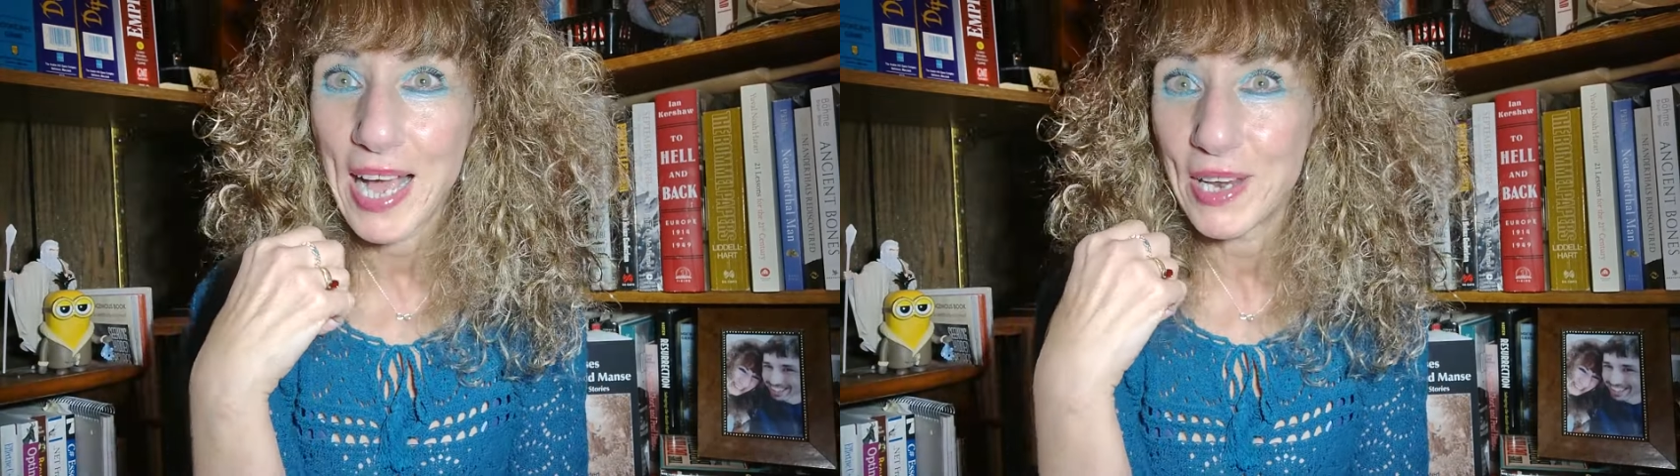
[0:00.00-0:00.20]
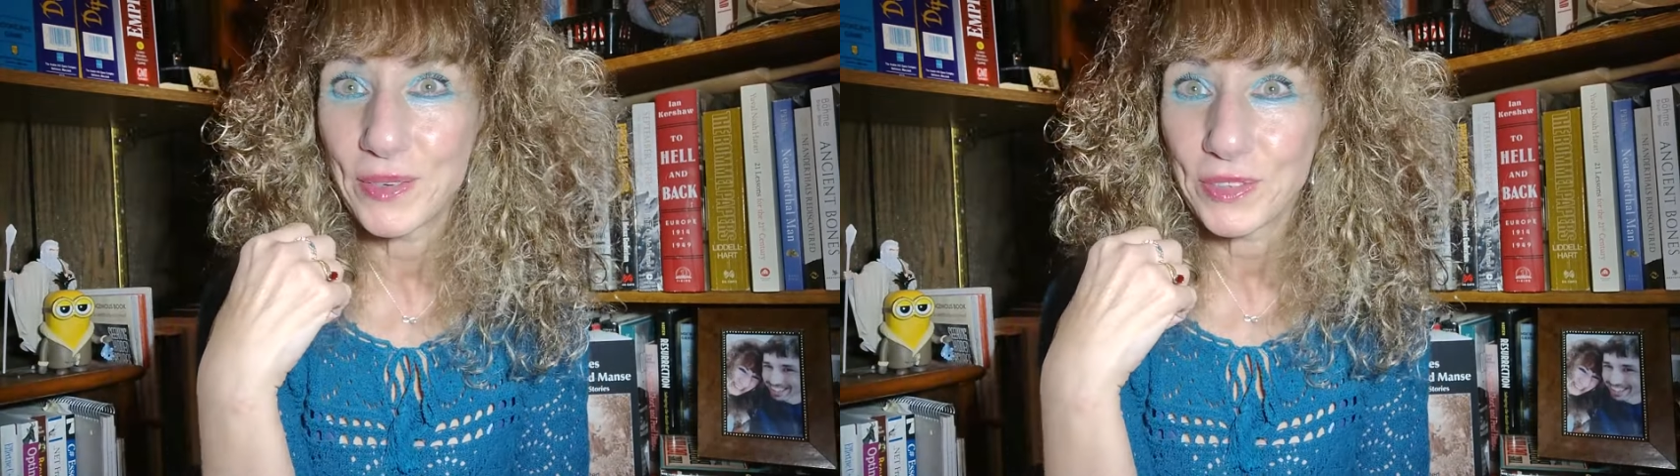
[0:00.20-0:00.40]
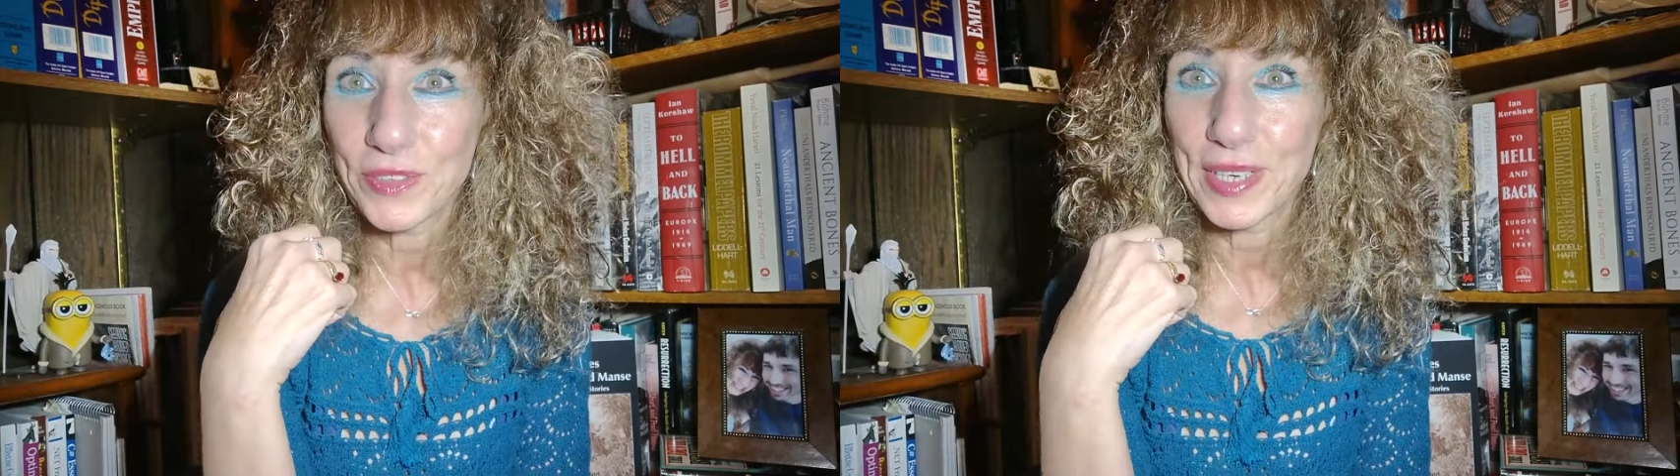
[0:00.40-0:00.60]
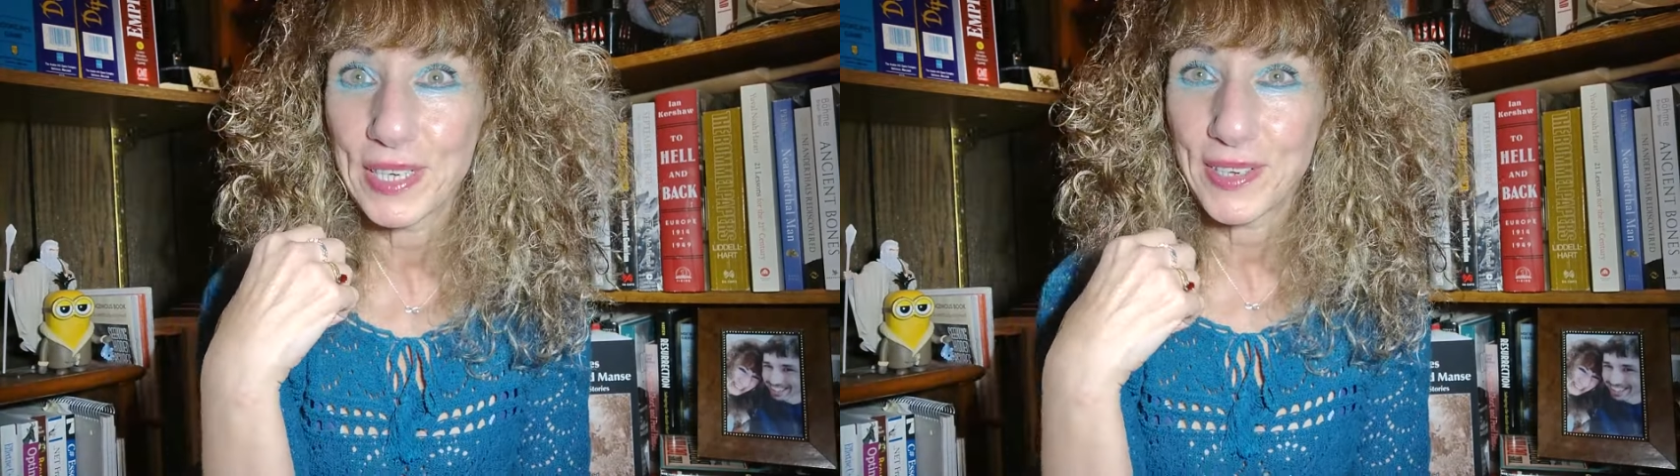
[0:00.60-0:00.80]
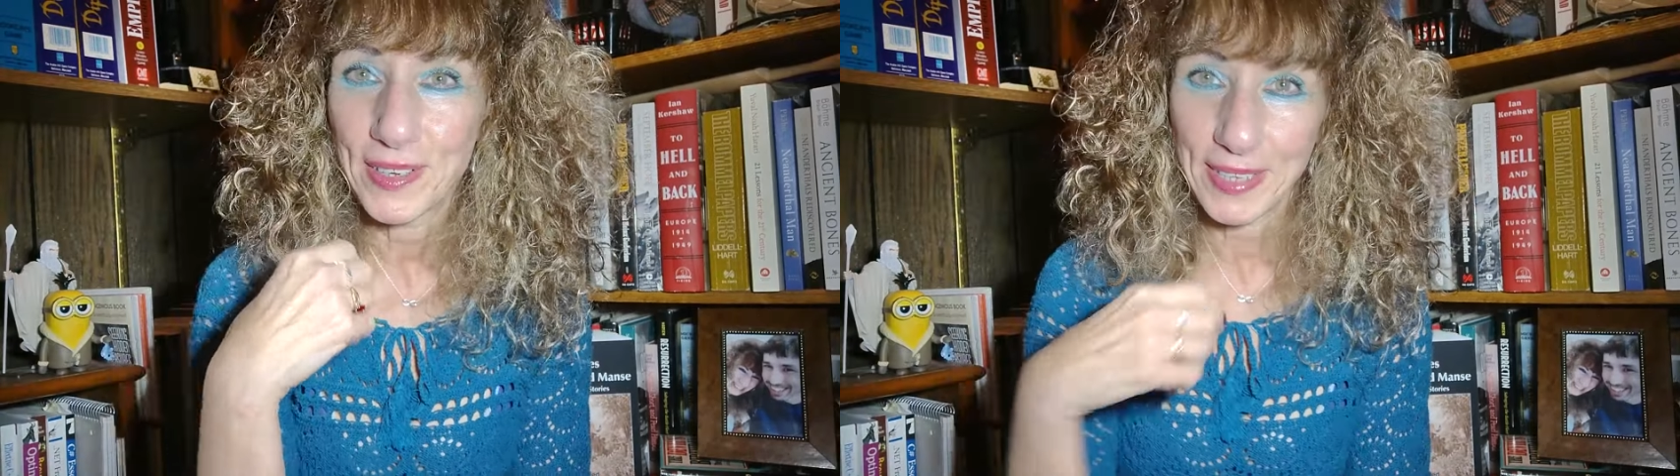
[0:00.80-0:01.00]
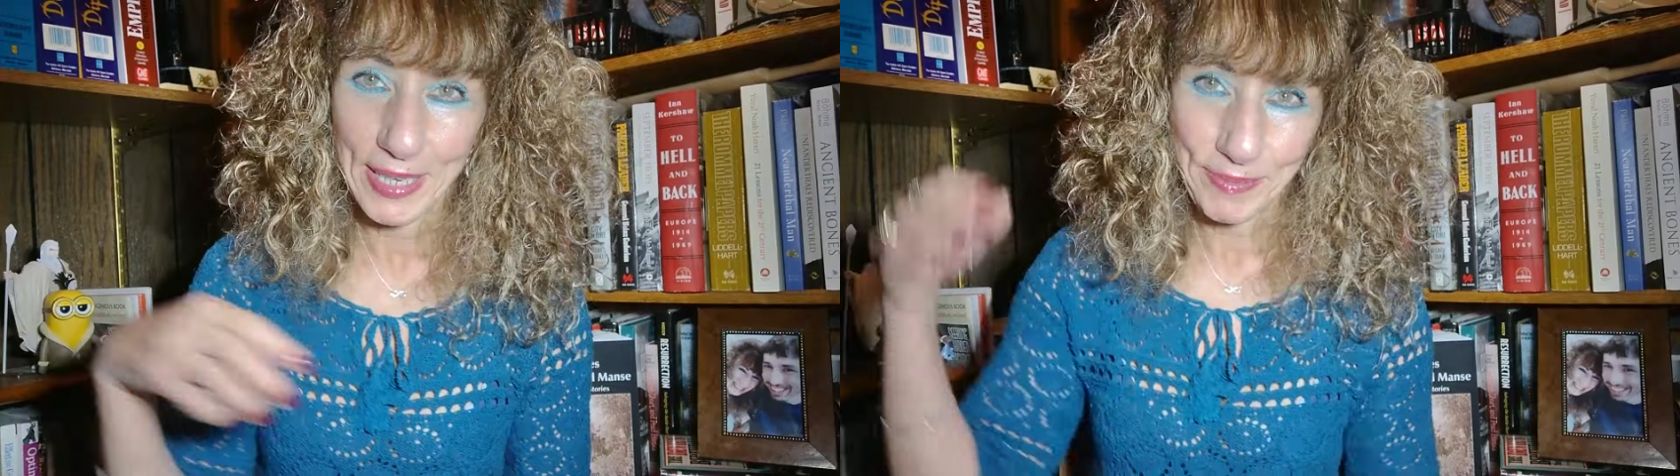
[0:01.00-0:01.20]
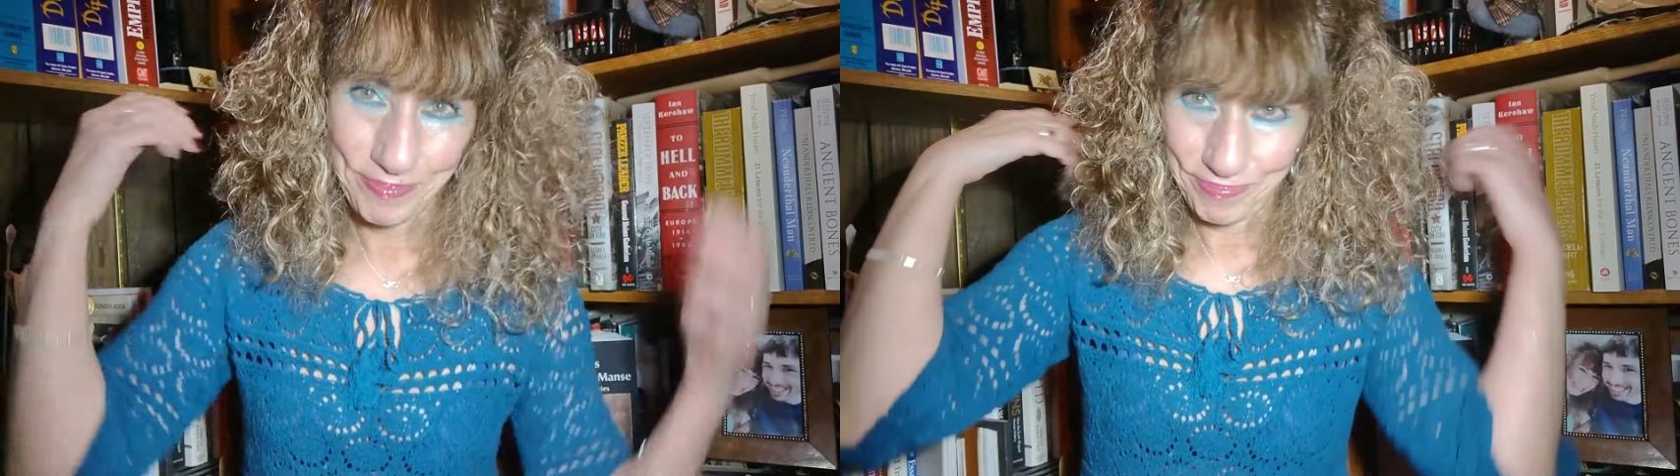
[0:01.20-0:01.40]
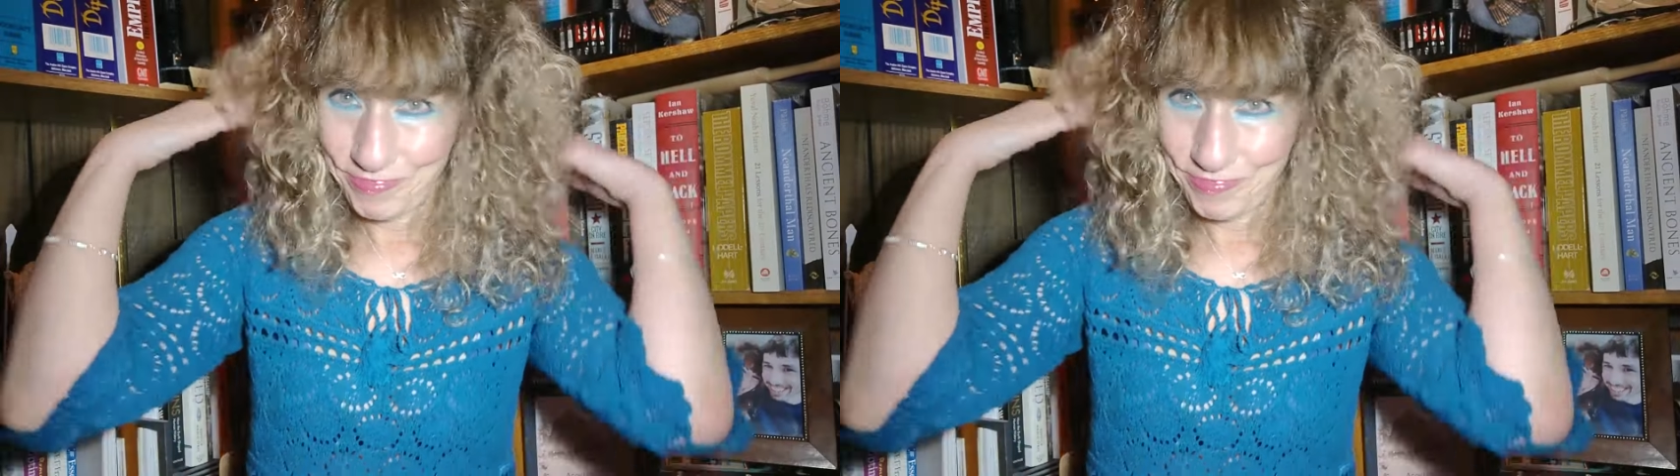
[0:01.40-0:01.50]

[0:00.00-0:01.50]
I don't drink at all. Like,